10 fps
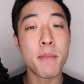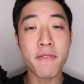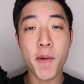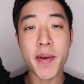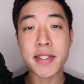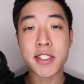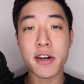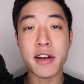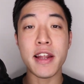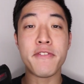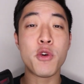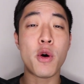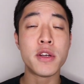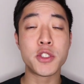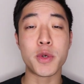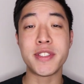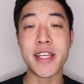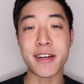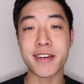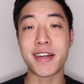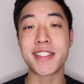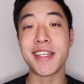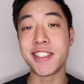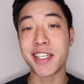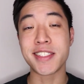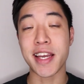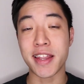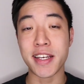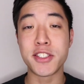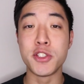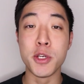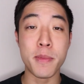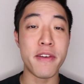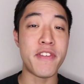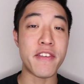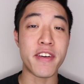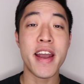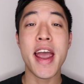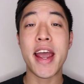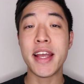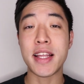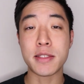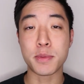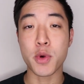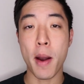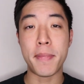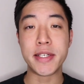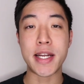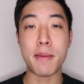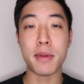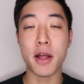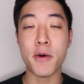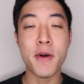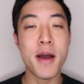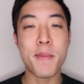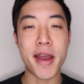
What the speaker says: Before we get started, if you all enjoy sneaker content just like this, do me a favor and hit that subscribe button down below.